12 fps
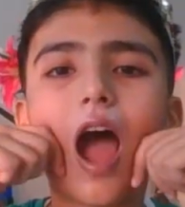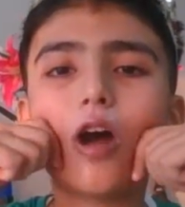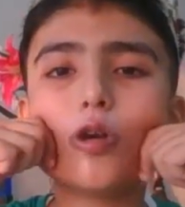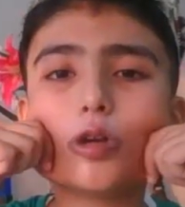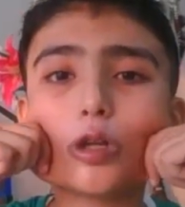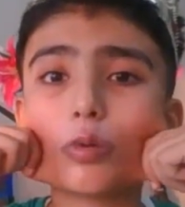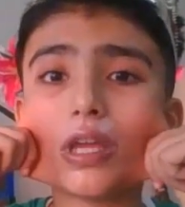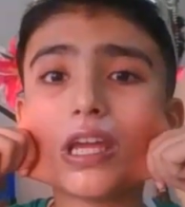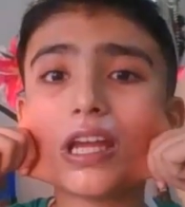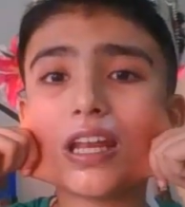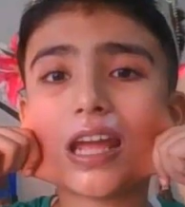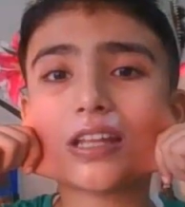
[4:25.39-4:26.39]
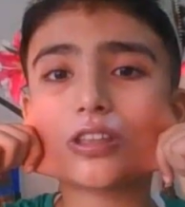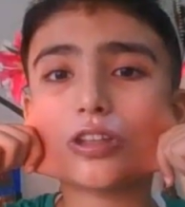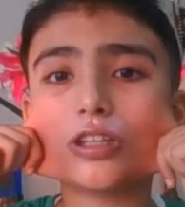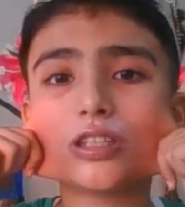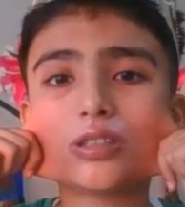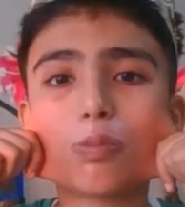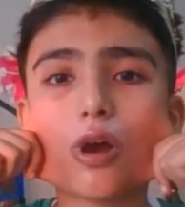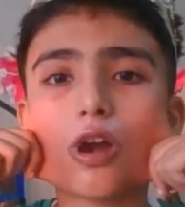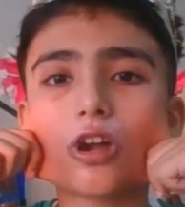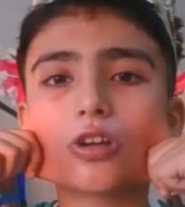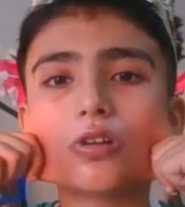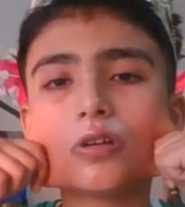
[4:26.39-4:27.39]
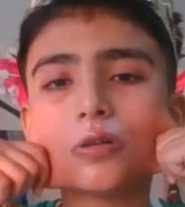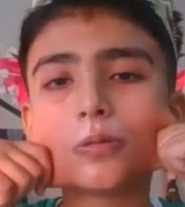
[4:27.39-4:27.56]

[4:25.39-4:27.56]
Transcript: how to reconnect to the spark.